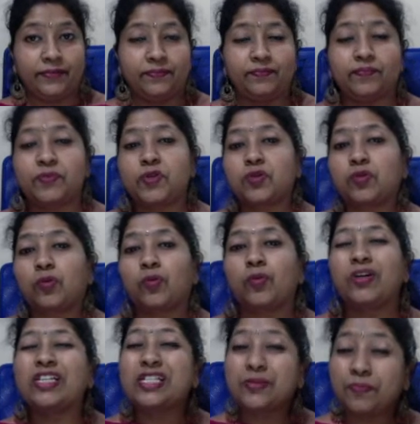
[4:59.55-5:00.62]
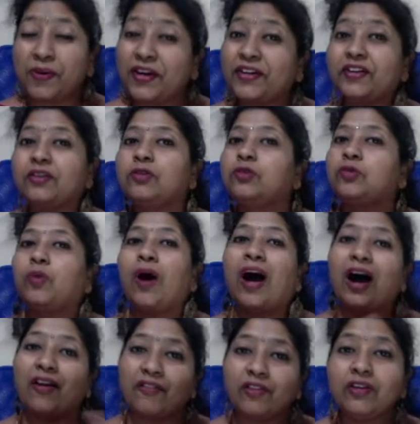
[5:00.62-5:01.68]
So it's better you
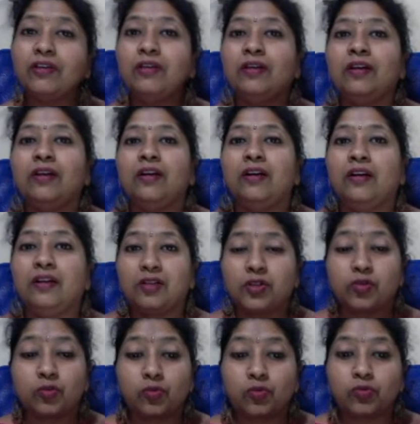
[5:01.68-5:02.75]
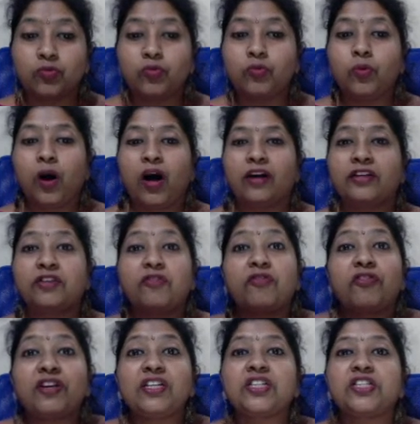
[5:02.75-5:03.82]
have a, so you are
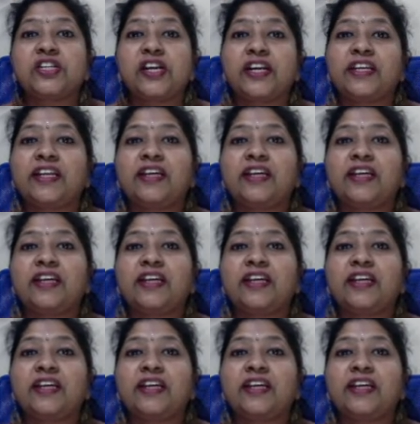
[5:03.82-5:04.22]
differentiating